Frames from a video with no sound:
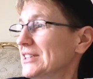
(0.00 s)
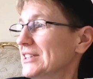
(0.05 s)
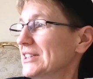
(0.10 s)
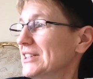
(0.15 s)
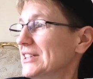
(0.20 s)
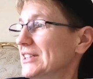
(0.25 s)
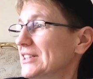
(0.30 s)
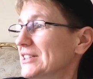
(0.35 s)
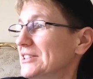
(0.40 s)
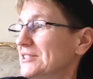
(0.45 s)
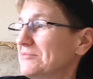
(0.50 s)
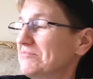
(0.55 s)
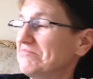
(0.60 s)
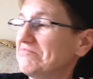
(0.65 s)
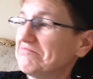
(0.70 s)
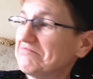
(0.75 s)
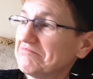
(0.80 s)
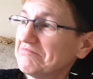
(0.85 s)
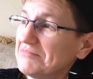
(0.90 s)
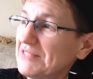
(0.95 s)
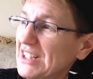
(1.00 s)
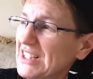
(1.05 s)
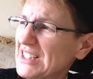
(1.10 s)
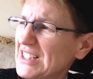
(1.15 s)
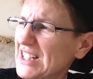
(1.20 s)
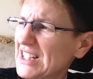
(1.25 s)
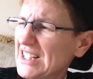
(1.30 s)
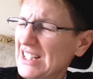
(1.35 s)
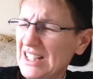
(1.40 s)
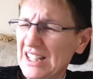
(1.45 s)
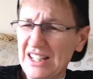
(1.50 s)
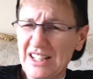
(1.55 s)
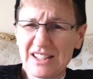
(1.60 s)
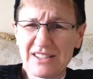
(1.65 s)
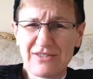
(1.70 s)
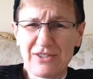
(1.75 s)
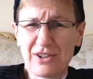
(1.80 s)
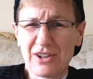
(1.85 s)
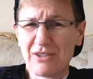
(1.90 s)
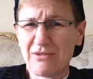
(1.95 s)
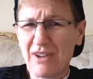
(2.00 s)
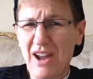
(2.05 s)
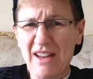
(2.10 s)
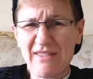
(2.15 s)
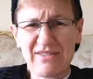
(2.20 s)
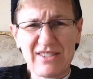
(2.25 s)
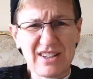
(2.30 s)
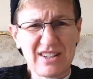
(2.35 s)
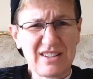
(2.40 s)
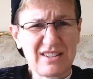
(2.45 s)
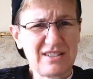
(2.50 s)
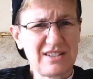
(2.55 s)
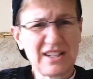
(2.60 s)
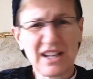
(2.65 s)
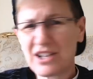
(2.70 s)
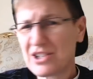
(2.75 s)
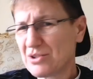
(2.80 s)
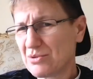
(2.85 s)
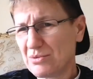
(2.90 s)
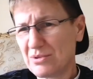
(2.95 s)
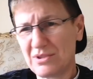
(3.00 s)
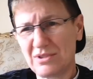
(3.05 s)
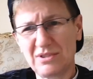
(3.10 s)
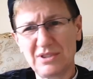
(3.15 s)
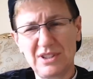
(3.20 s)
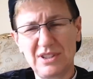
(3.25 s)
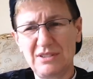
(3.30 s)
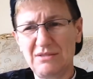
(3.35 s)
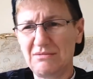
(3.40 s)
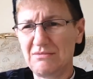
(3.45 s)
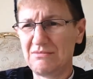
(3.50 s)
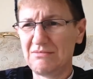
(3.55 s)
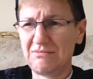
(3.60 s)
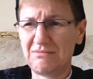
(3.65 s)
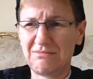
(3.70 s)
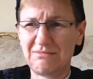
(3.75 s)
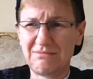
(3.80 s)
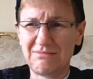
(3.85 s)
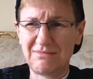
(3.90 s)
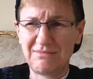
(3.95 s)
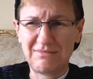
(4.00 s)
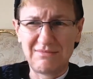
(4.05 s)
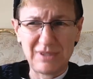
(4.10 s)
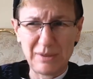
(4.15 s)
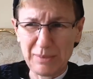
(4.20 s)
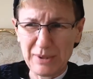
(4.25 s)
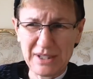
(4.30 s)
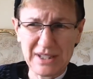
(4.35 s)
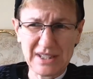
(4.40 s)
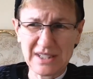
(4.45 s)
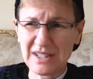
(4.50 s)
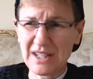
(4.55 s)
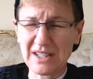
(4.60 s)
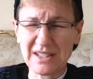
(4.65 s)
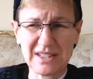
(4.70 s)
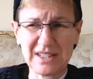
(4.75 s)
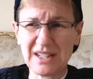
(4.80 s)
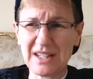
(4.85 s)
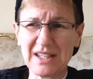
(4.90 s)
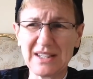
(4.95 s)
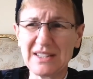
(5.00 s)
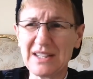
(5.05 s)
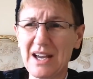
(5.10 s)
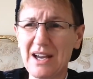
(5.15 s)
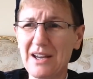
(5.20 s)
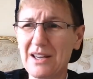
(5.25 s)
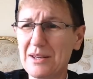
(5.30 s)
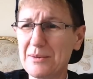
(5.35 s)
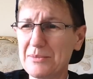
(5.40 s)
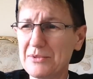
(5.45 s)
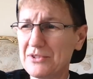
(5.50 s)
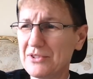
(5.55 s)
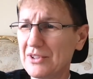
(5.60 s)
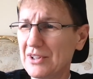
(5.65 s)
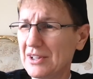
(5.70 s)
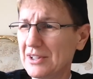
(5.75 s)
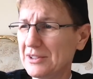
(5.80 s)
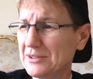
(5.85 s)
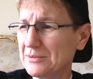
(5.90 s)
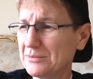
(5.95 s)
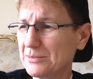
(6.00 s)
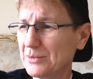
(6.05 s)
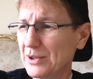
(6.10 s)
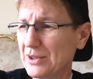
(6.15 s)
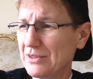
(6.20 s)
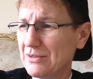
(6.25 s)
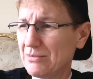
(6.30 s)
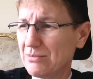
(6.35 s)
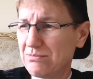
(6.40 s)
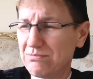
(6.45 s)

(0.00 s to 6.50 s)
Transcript: Um, like I said, it's like it's very graphic and sexual and a bit disgusting at times um, with